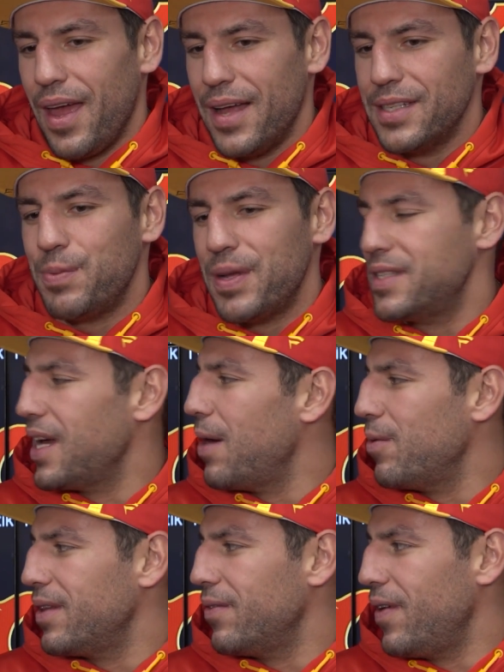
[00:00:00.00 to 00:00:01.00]
and spent
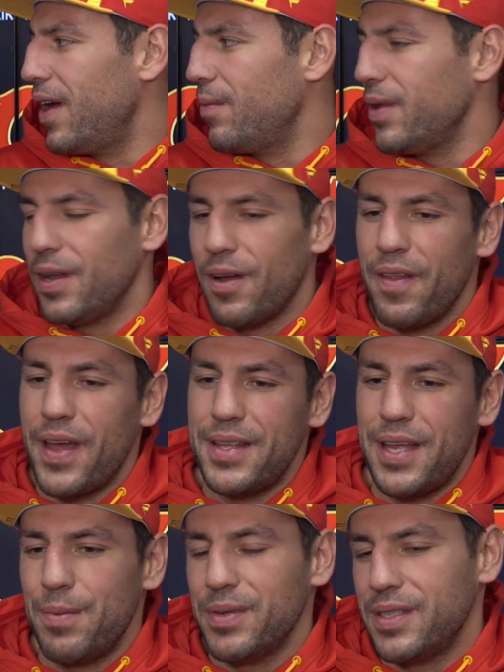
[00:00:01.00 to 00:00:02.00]
time with the family and all
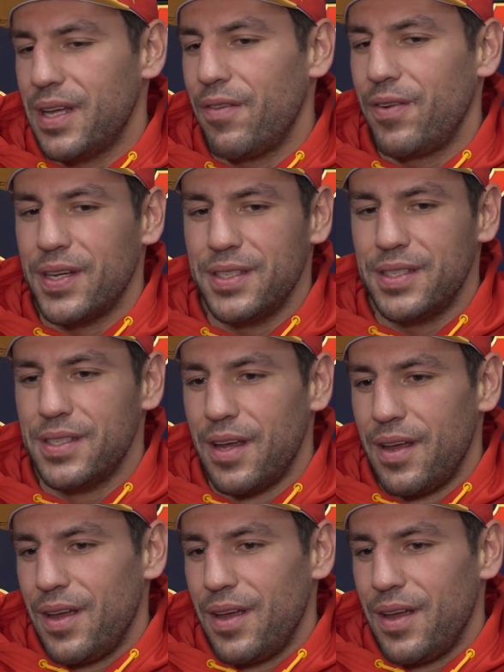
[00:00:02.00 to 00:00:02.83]
that type of stuff because